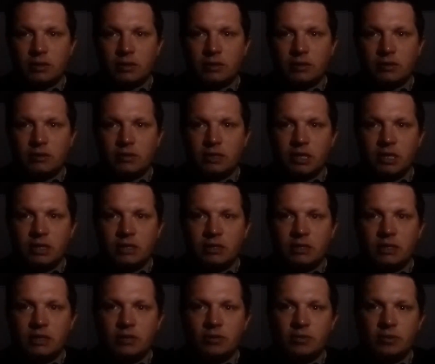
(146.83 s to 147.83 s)
then
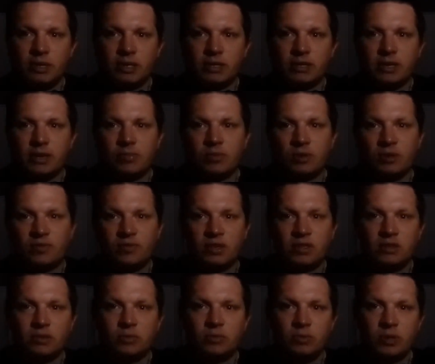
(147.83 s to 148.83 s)
there'd be a couple of
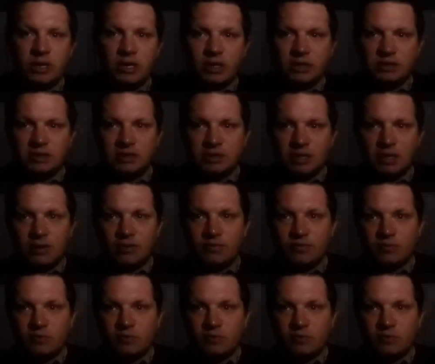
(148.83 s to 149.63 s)
other weird stuff,